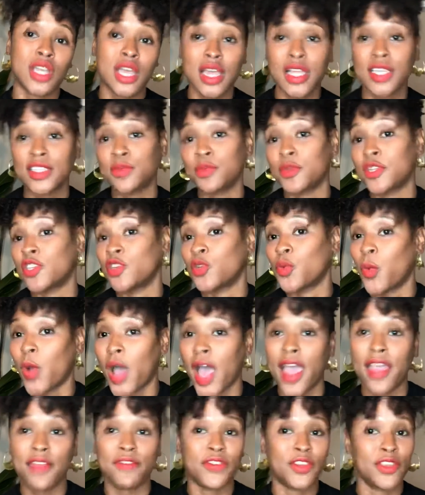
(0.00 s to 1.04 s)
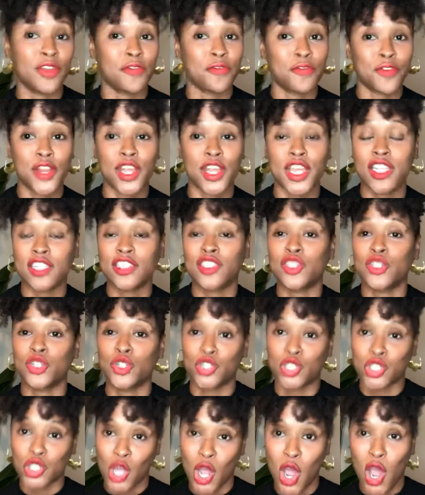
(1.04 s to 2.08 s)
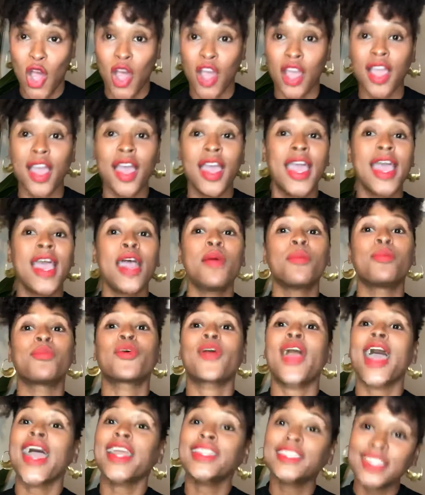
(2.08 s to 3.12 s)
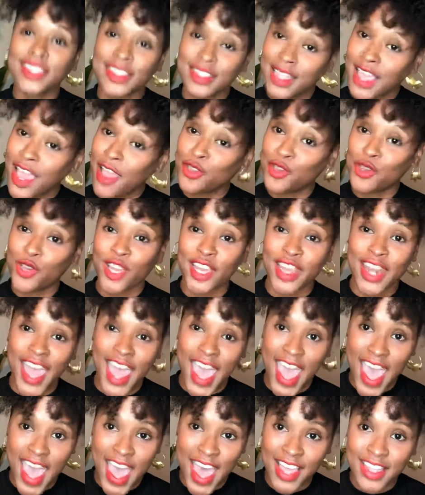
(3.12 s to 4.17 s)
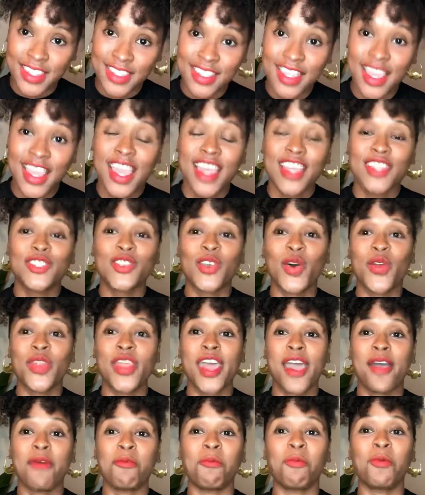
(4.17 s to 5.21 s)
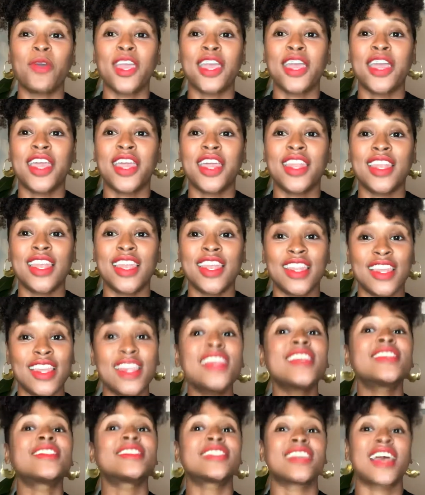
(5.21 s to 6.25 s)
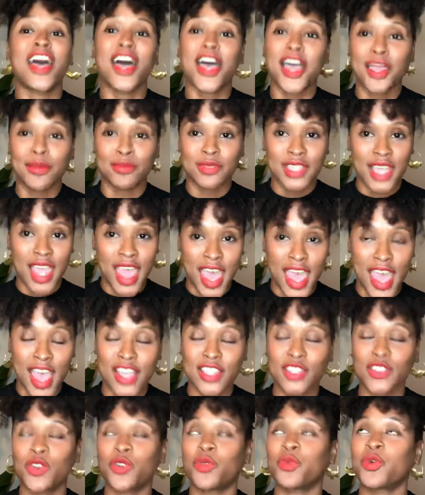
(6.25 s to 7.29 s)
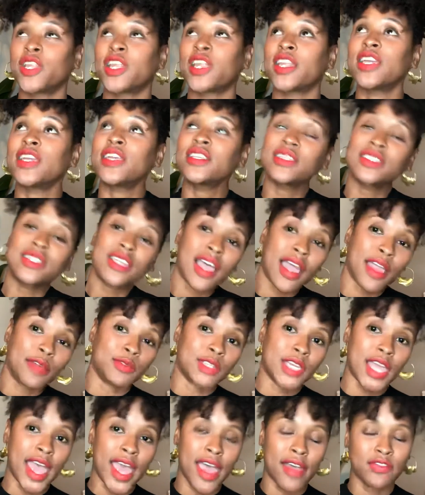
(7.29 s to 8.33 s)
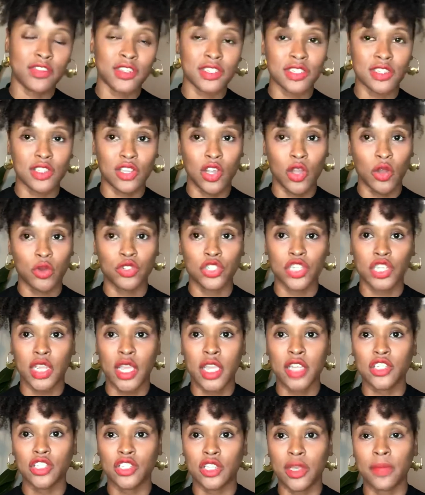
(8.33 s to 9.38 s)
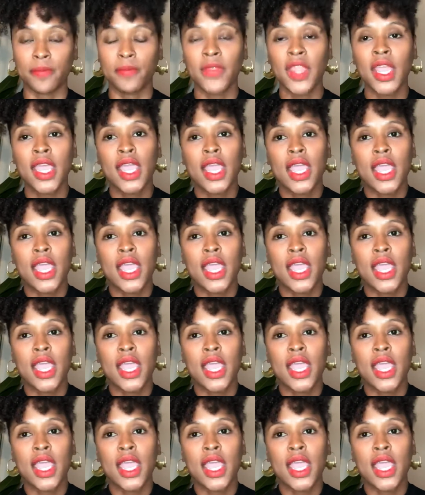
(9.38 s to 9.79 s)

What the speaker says: your husband, your wife, your friends, your dog. Practice how you're going to ask, so that when it is time to ask or when it is time to have this negotiation,